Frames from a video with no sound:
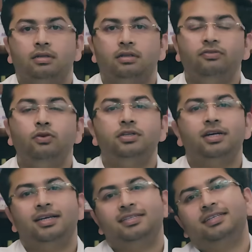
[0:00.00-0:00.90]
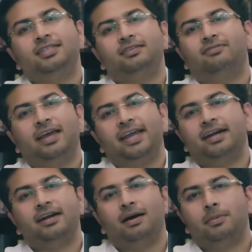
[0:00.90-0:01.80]
The future isn't just flying
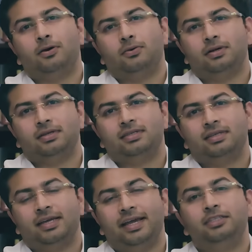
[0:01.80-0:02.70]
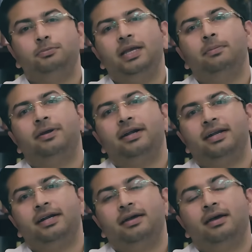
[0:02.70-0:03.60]
at gamma rotors, it's being
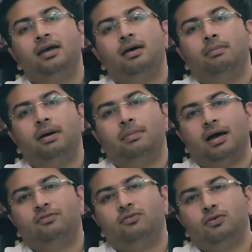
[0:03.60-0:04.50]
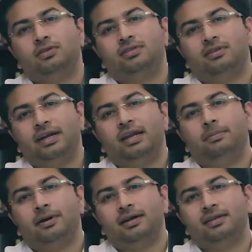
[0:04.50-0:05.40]
printed by Markforged
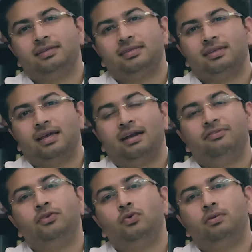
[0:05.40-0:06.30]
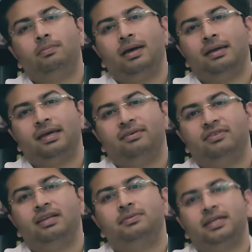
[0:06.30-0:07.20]
3D printers and fueled by Phillips